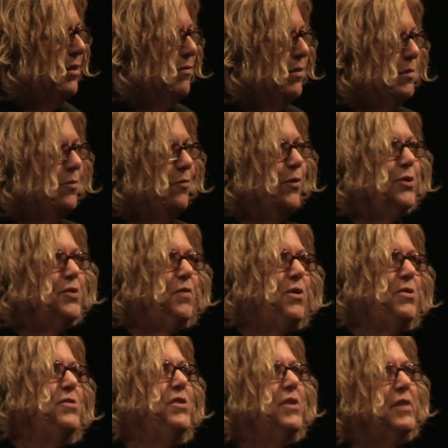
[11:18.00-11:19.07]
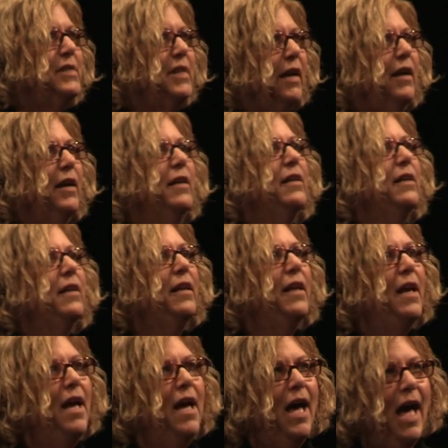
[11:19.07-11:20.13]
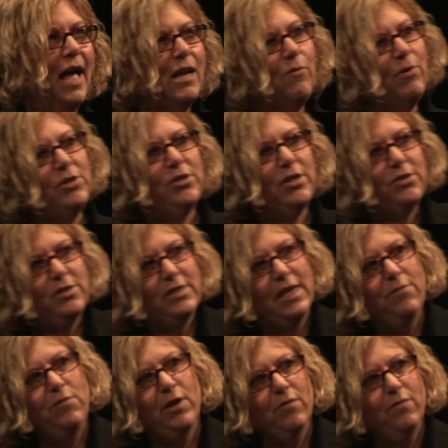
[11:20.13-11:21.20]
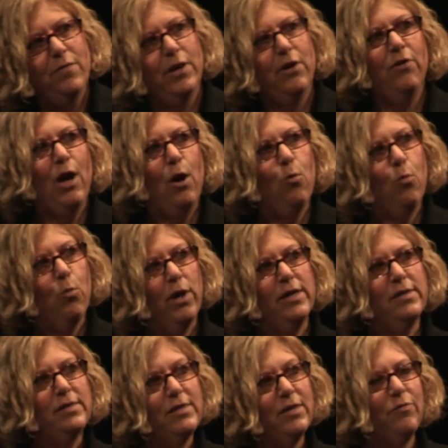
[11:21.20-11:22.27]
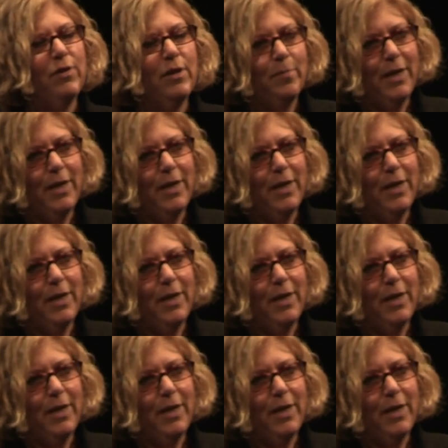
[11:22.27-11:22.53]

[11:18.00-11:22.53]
from the first photo to the second. And I want you to see if you can figure out what is different